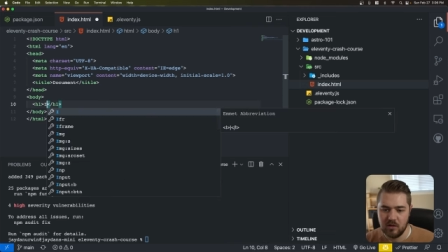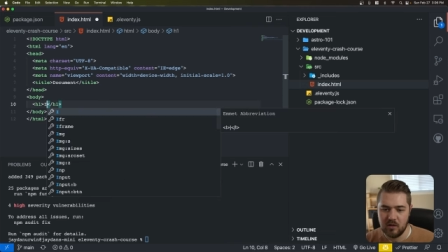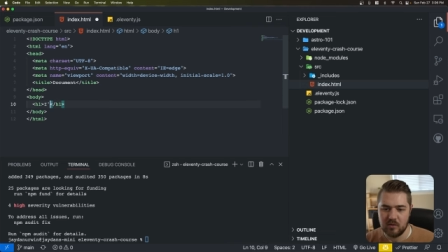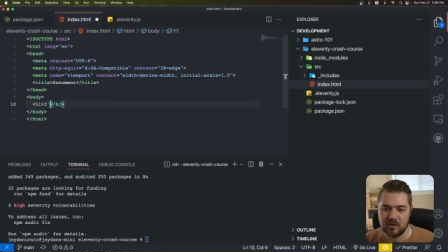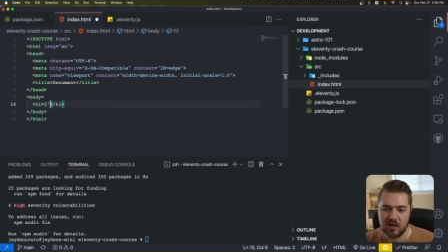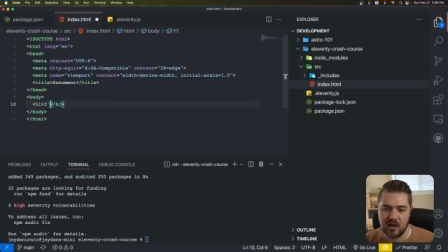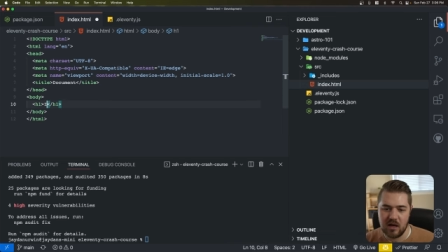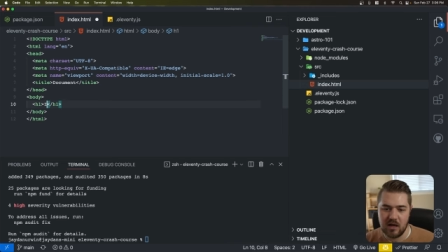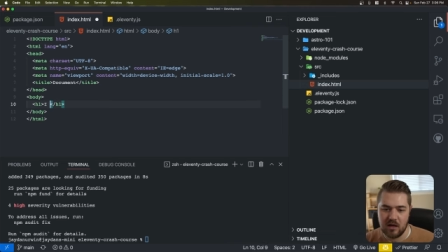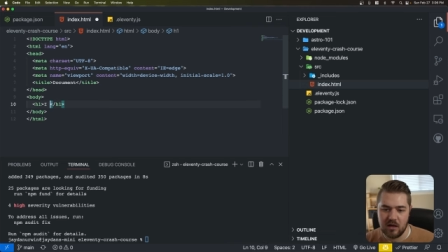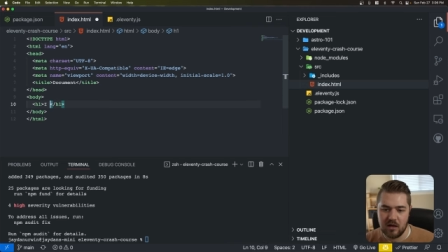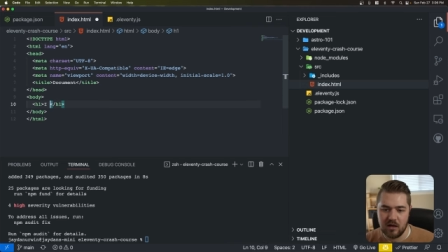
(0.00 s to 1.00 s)
We'll say
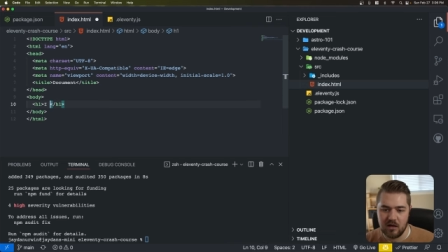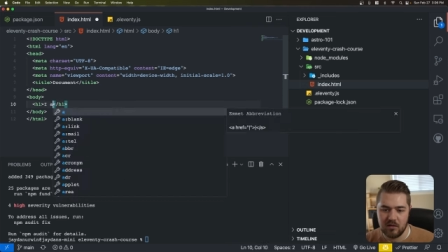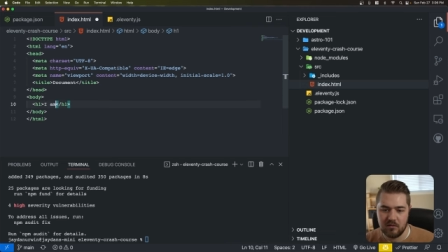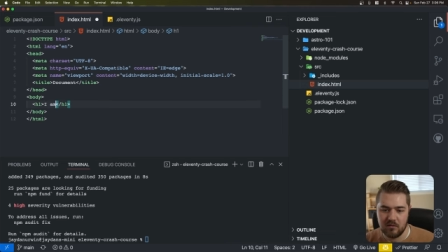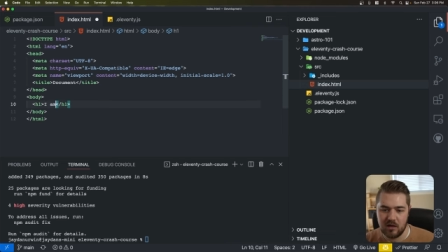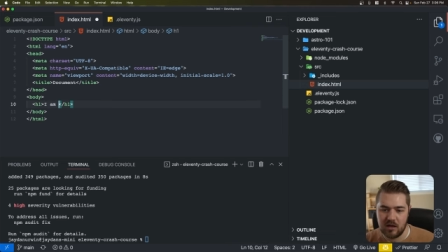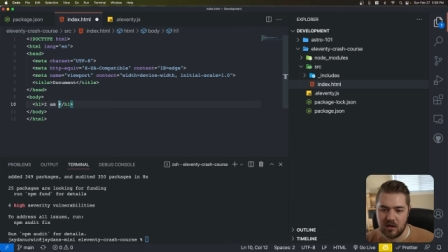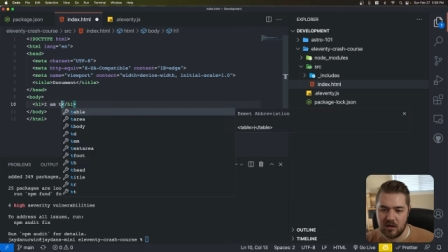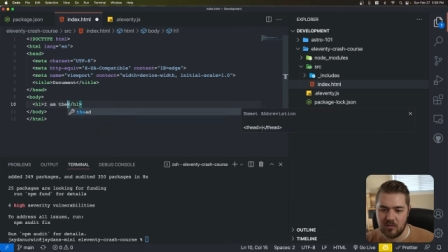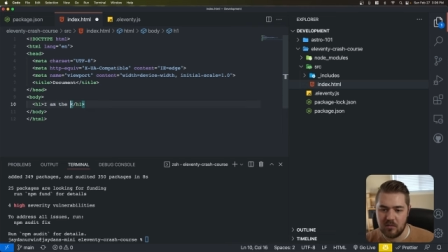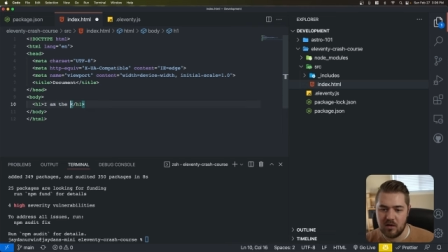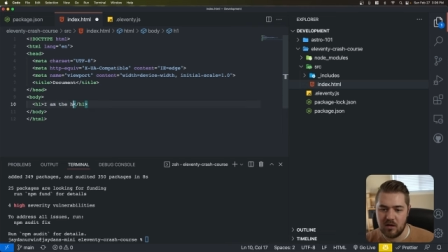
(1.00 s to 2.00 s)
I
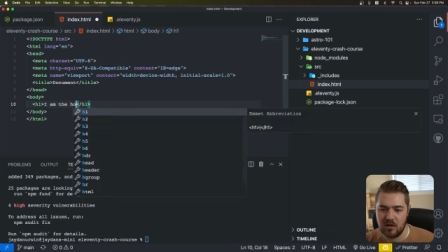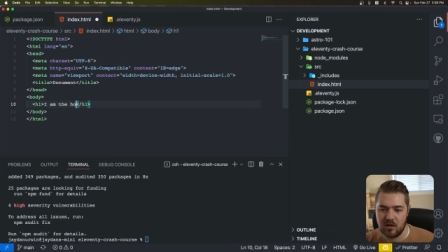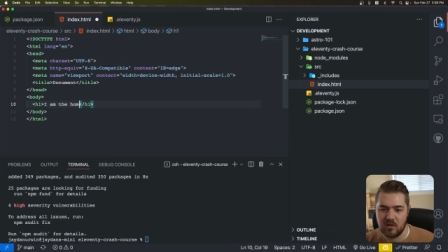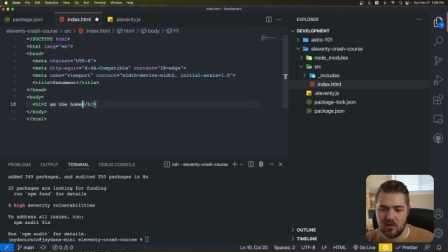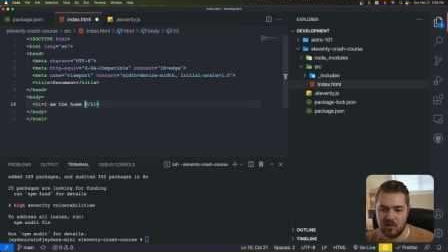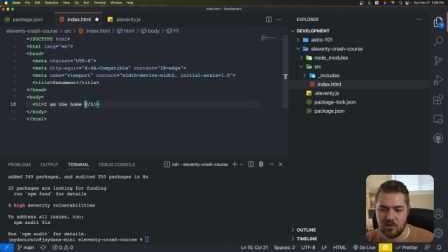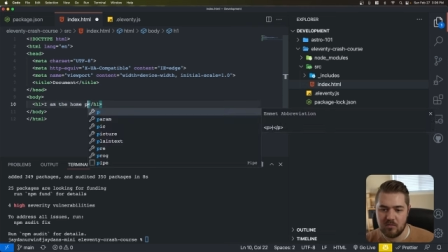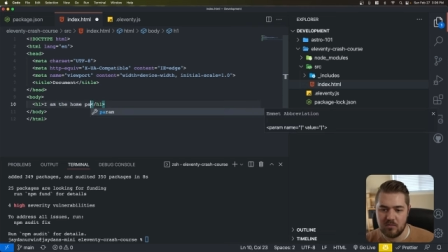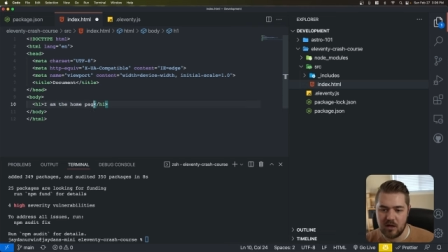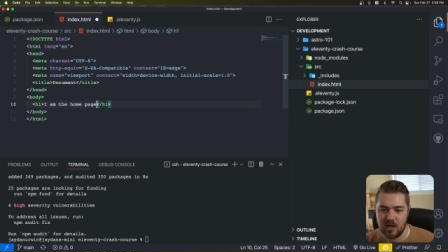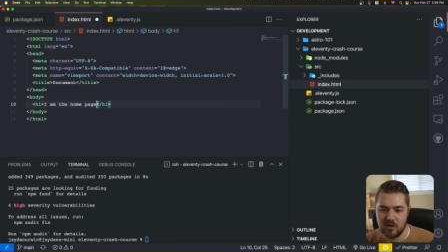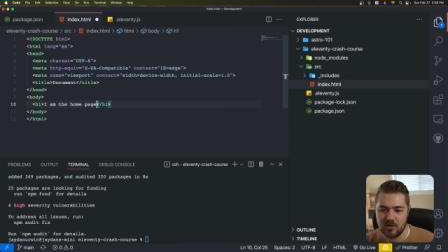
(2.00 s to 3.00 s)
am the home
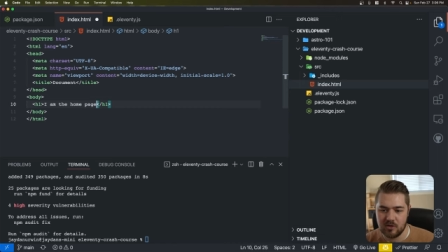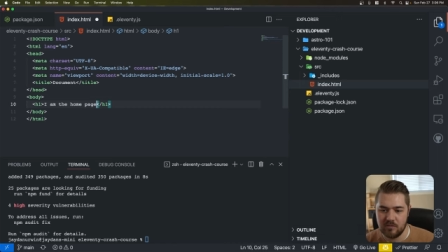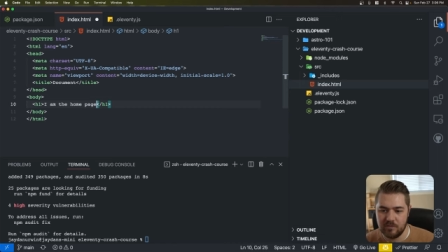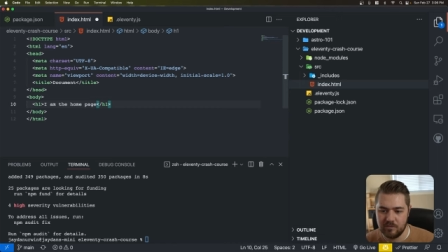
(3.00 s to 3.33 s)
page.